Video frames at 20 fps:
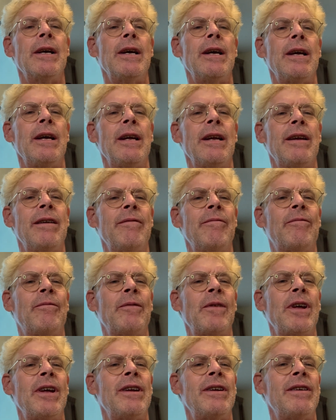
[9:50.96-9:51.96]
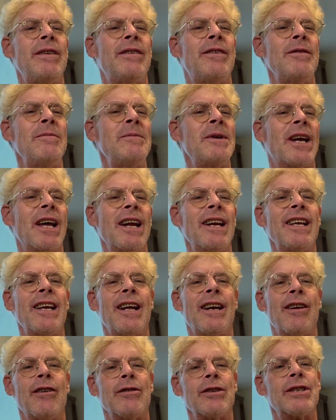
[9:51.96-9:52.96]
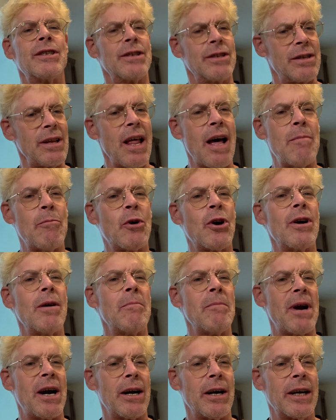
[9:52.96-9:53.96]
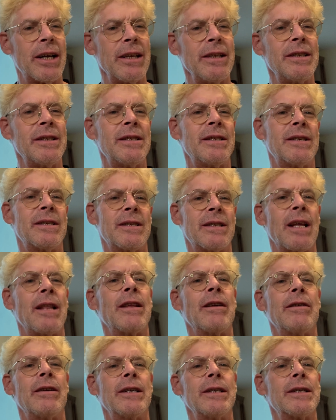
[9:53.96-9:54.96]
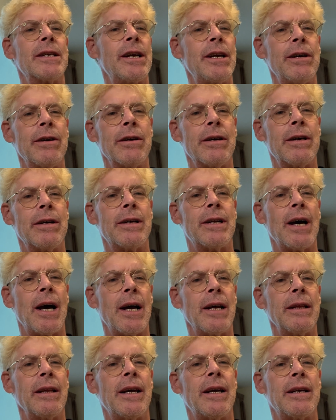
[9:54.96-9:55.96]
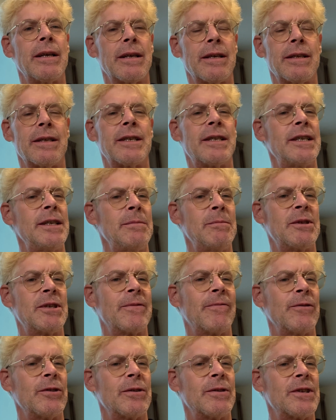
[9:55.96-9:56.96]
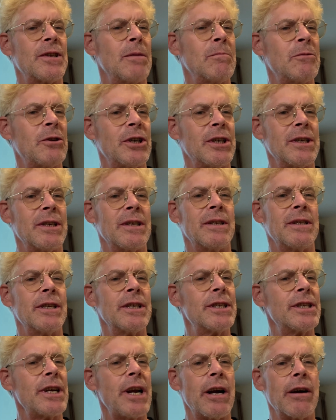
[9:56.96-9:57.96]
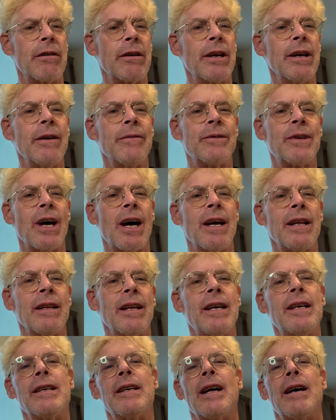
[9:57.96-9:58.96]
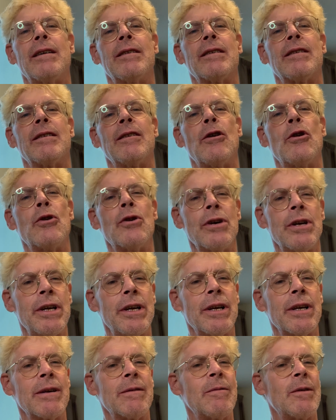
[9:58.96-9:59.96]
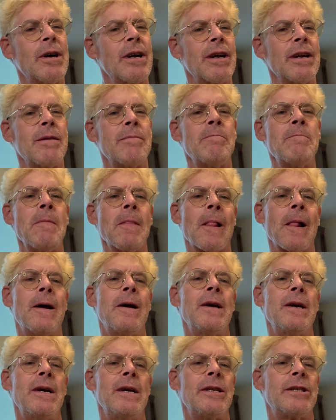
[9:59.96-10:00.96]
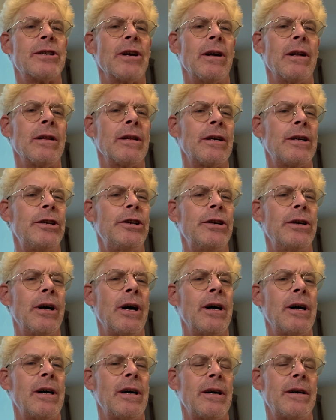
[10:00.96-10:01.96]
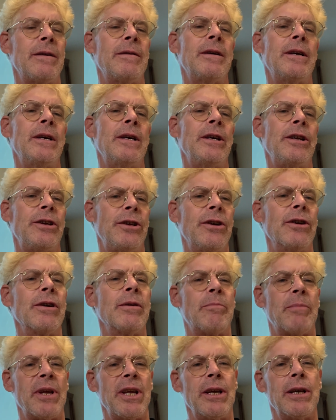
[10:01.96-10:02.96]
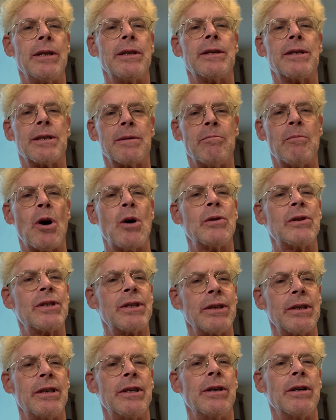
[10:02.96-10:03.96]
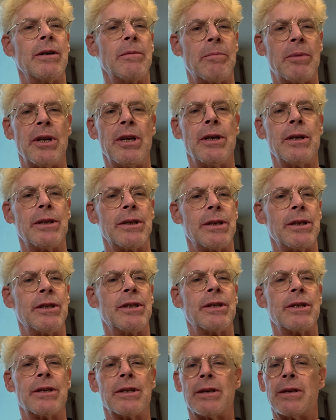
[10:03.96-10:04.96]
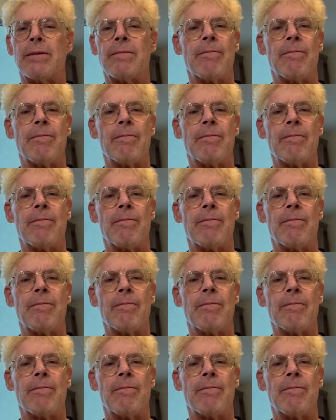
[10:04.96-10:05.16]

in Dumaguete, I noticed there's a lot more Americans than there is here in Thailand. It seems for some reason. This area of Thailand down in Hua Hin, where I am, it's all Europeans, mostly Europeans.